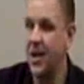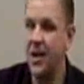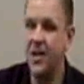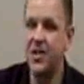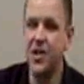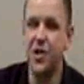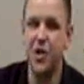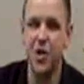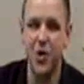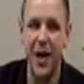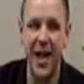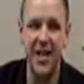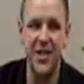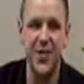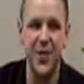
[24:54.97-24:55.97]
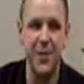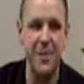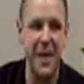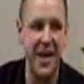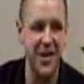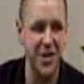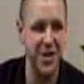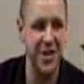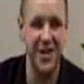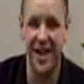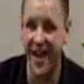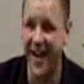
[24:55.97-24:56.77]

it's a transformation.